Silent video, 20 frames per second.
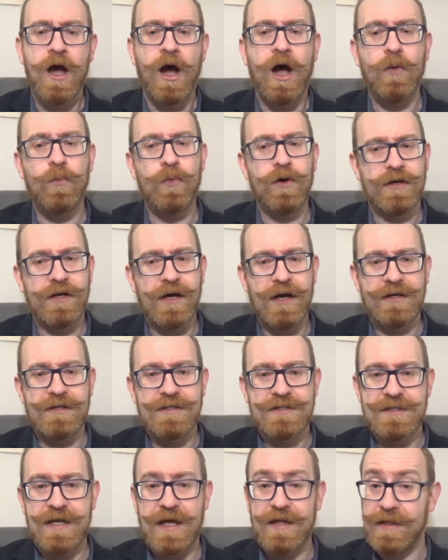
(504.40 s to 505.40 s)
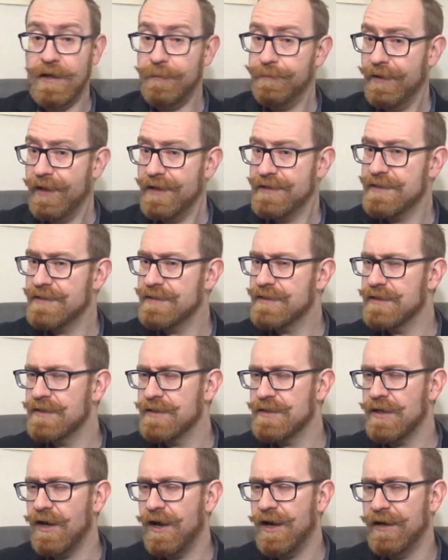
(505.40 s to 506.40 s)
I want to understand their place in
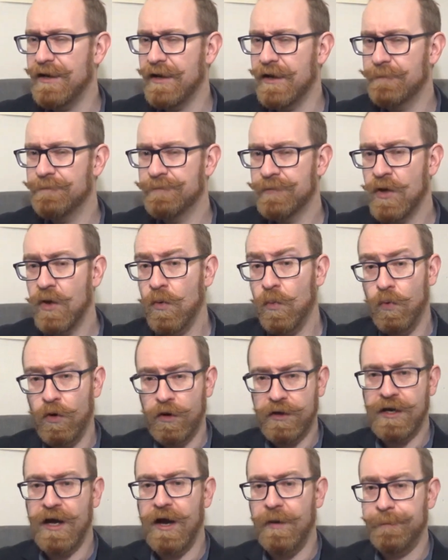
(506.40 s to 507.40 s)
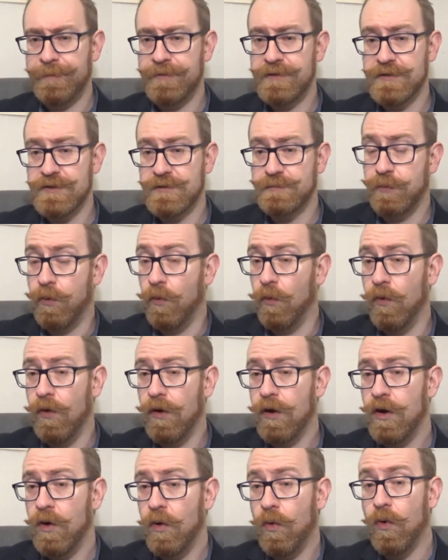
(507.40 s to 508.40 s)
society. Were carpenters
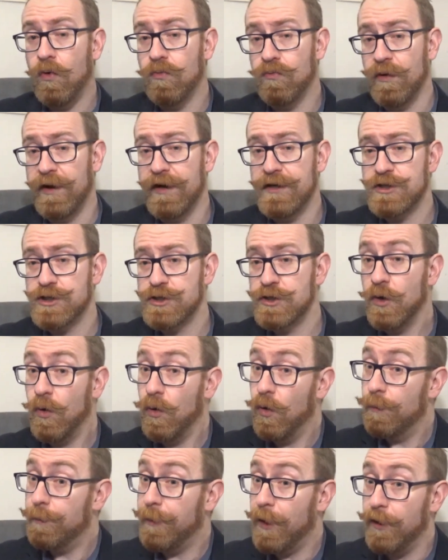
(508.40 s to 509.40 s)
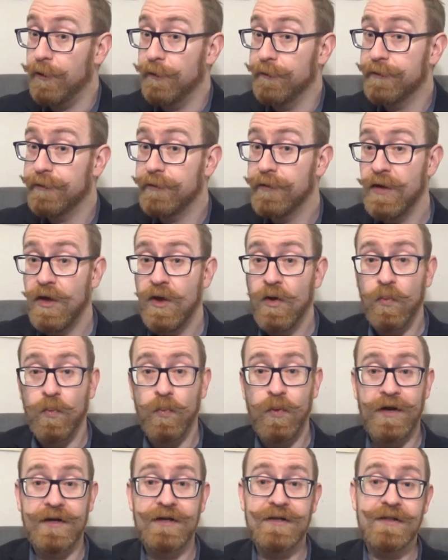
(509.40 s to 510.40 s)
poor or rich or both?
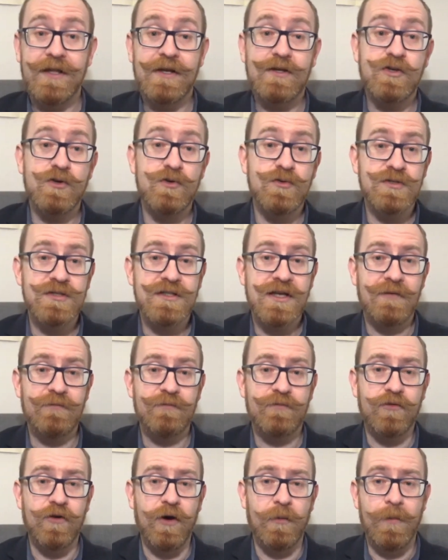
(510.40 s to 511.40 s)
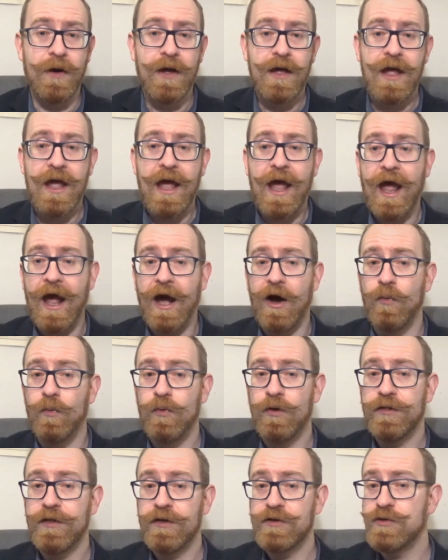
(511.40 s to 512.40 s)
Where did their tools come from? How
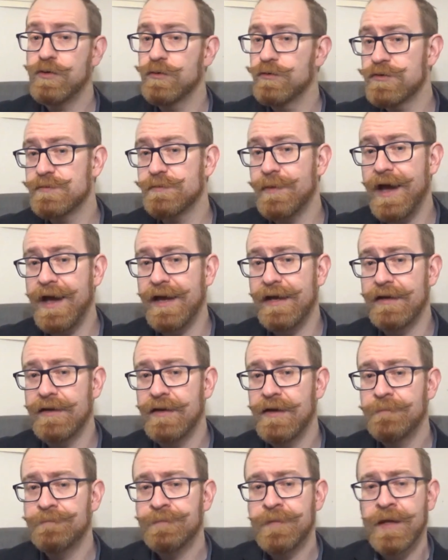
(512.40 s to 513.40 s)
were their tools made?